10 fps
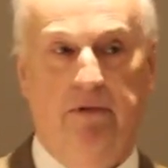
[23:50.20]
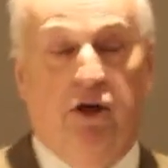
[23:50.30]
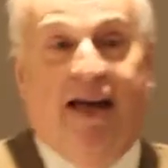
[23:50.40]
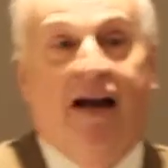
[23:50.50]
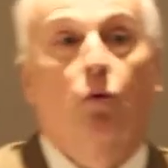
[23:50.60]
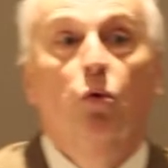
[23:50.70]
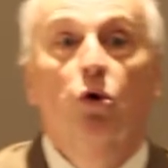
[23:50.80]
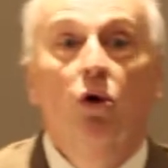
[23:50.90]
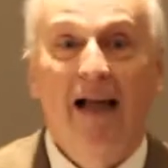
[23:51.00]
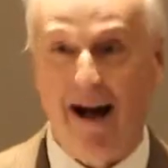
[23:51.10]
You can't
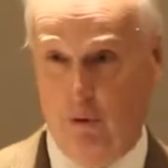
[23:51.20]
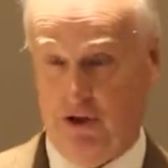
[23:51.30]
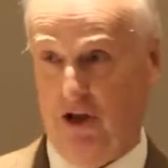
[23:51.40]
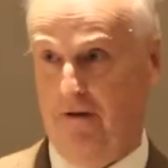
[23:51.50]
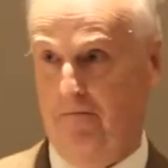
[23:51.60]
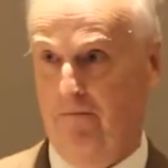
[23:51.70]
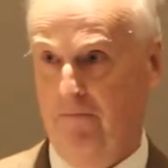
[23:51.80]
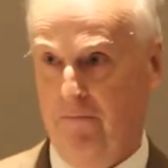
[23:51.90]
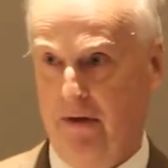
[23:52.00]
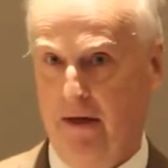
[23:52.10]
rule out
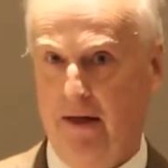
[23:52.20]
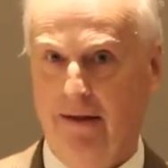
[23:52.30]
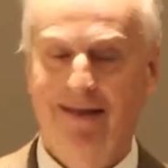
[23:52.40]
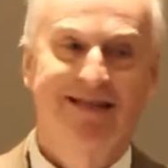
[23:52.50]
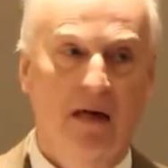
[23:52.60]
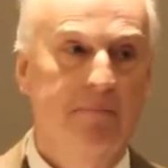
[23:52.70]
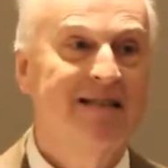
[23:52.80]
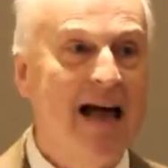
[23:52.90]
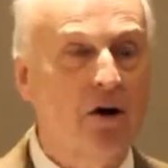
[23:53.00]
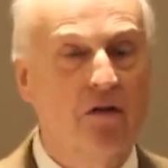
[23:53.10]
that some
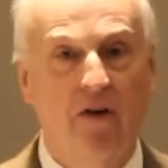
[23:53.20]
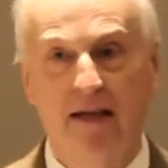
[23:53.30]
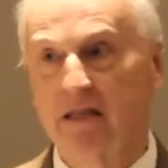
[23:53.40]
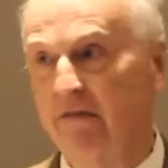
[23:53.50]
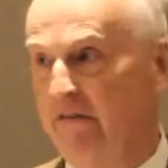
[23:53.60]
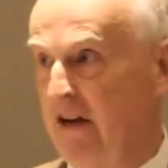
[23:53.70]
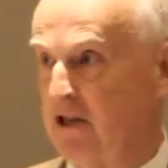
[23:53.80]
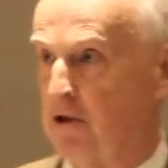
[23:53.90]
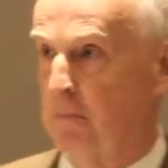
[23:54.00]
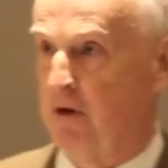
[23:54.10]
sacrifice of
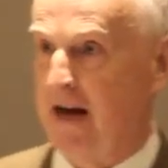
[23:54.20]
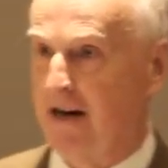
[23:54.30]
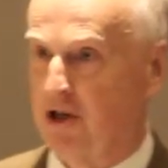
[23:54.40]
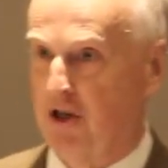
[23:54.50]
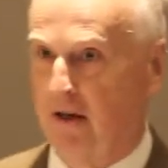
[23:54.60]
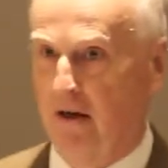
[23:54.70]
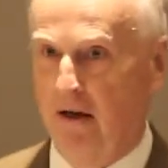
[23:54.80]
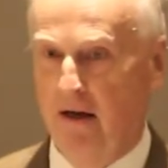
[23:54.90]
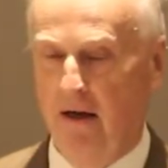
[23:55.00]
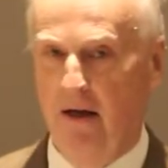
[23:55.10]
investor protection,
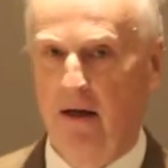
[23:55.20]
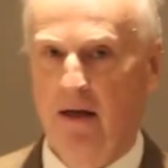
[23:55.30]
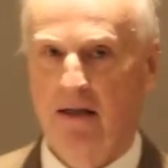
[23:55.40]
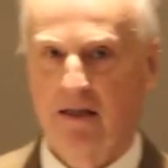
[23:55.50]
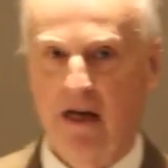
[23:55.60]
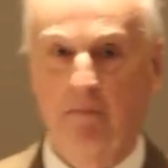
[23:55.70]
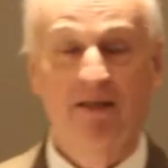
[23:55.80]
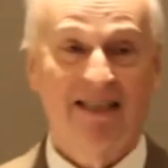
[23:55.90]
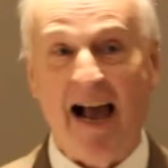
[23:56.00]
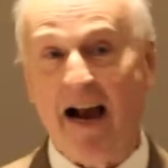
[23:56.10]

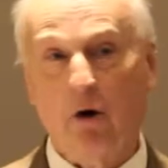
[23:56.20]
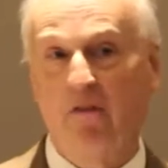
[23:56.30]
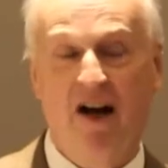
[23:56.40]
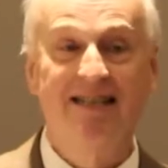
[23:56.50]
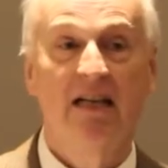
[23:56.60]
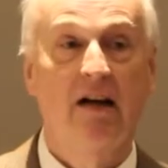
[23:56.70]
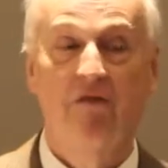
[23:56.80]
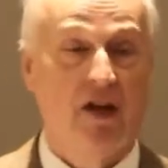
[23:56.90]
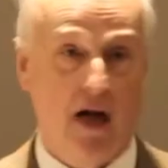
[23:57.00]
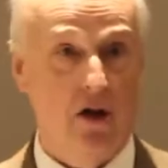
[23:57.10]
some sacrificing
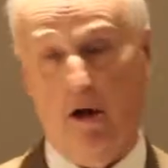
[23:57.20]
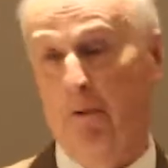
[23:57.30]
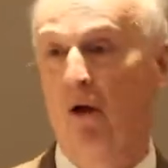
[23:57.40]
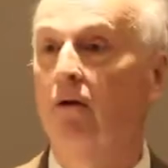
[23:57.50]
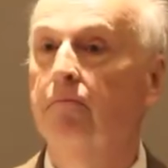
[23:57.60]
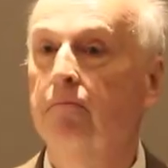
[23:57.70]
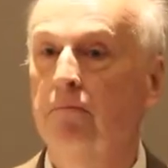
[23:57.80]
of the gullible,